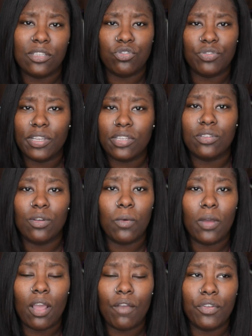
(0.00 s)
and tricks or
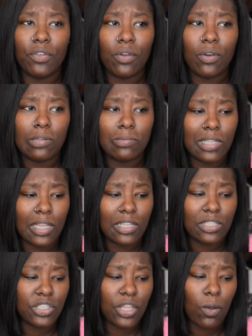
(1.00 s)
whatever, you know what I'm
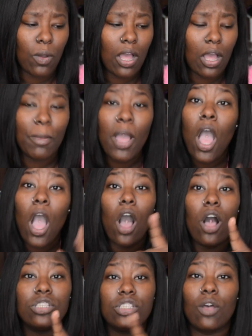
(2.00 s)
saying? So, um,
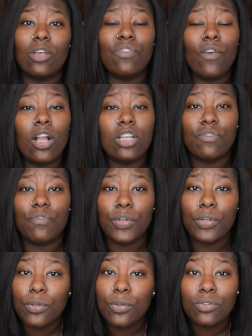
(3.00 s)
also as far as
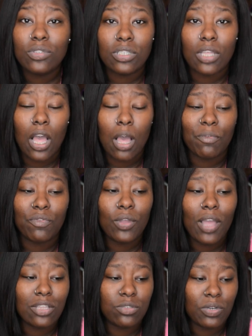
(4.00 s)
foods, um, if you
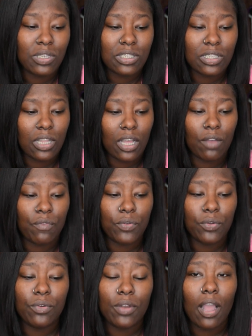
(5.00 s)
guys want to see like a
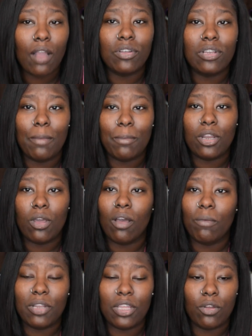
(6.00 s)
food diary, let me know.
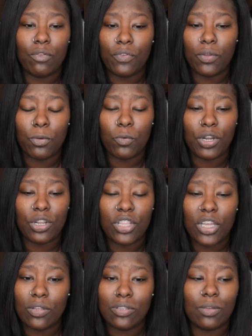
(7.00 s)
I plan on filming one of
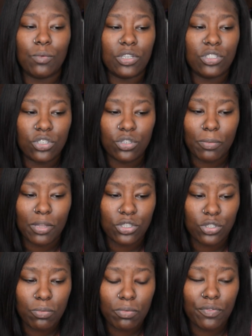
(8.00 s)
those. I wanted to do my
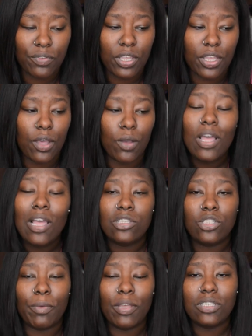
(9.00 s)
Zumba video.
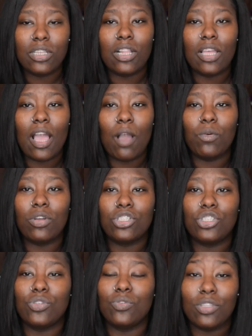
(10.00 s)
So basically I
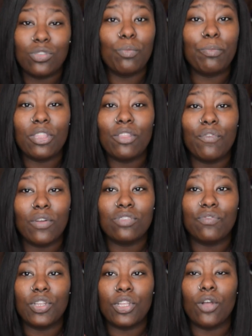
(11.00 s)
wanted to, this will be the
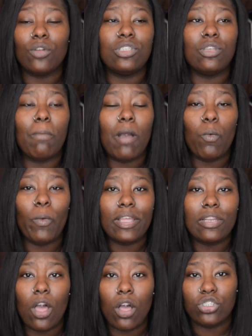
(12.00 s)
first video to my
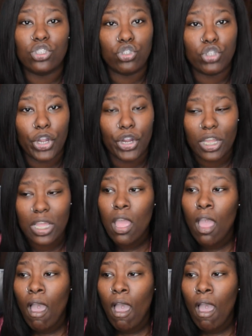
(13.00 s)
weight loss journey,